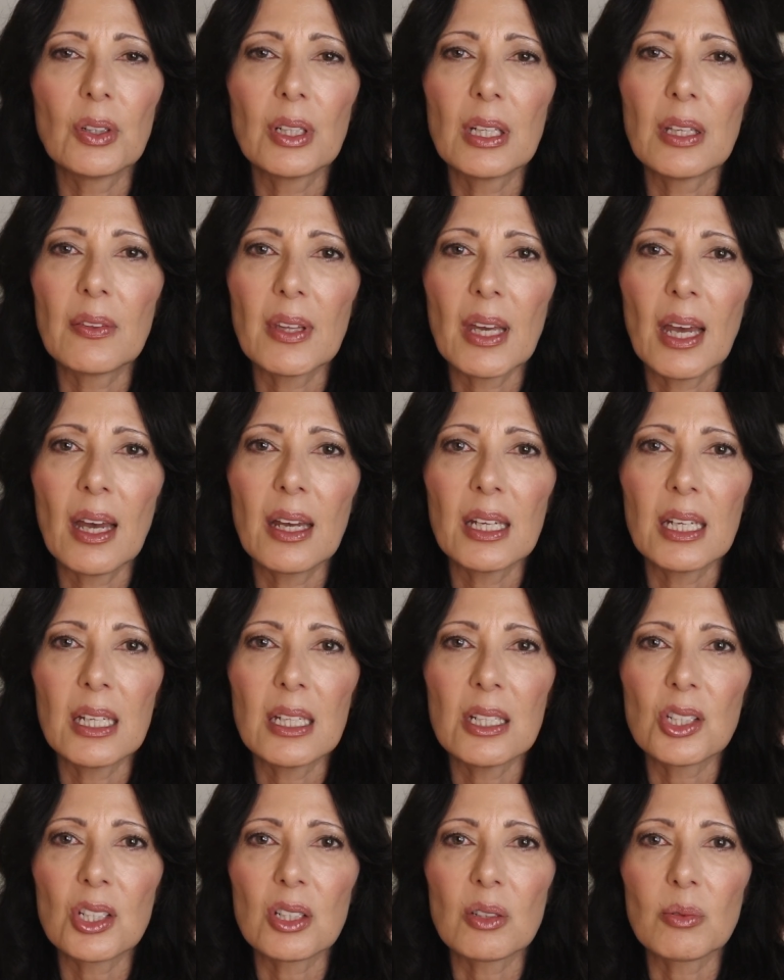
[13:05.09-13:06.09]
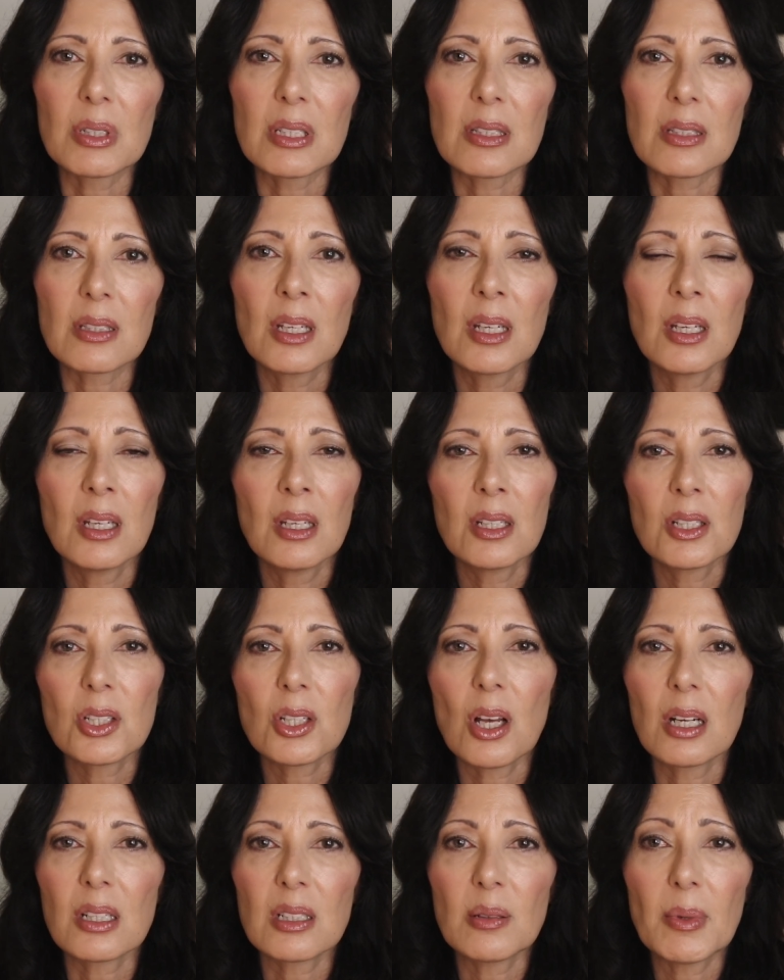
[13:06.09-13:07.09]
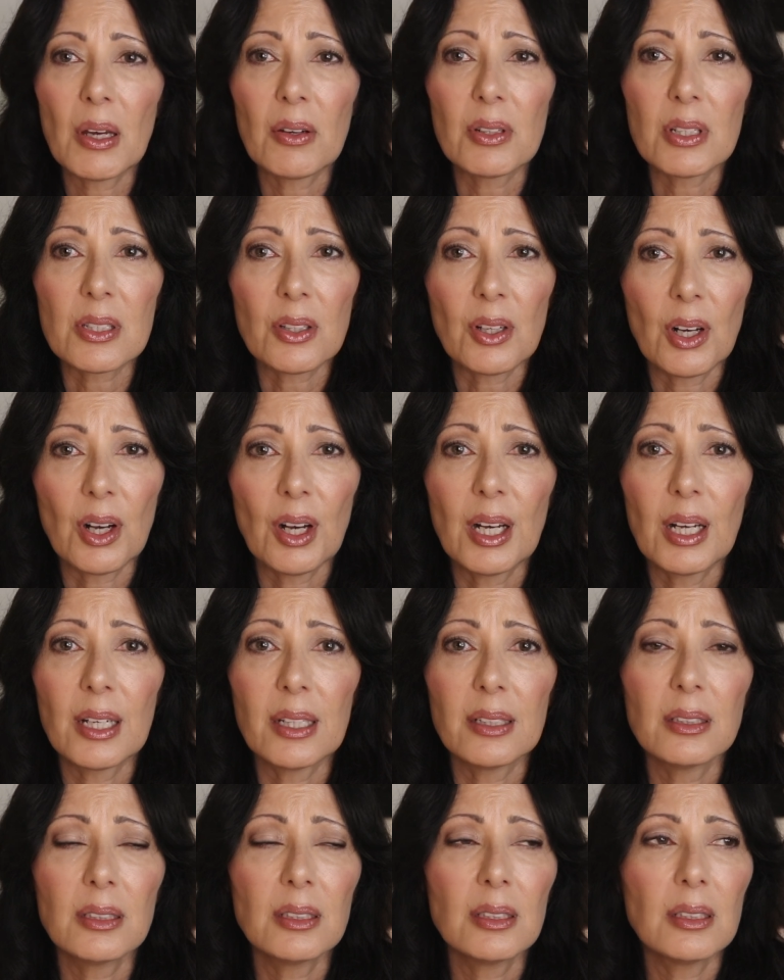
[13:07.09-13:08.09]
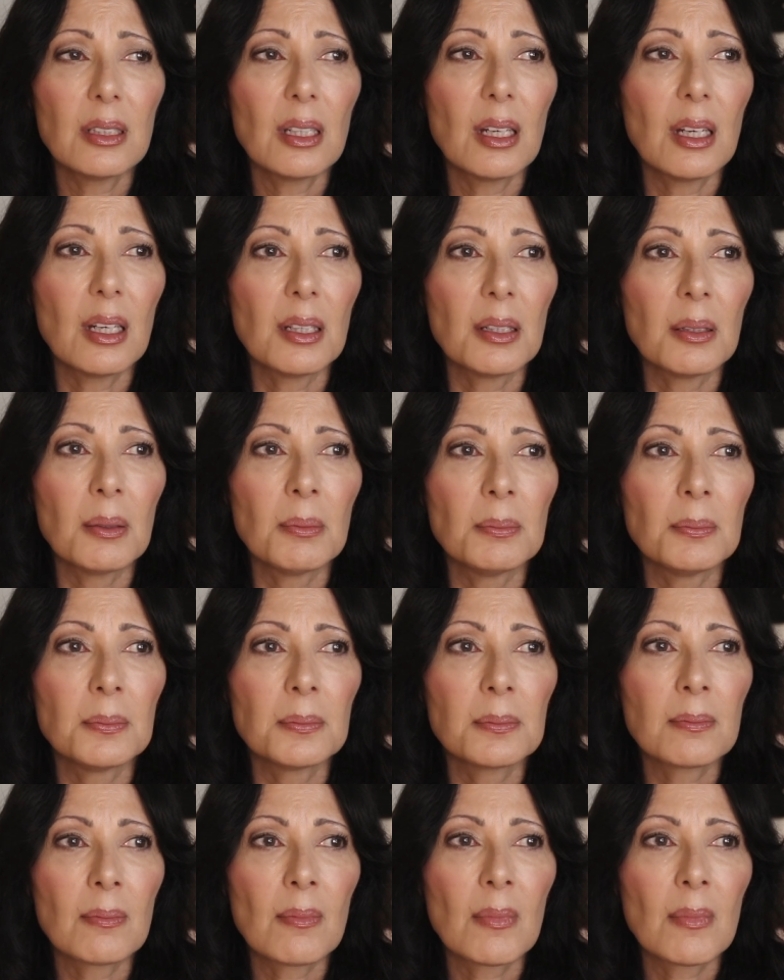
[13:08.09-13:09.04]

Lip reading: at that age it was talked about as God, and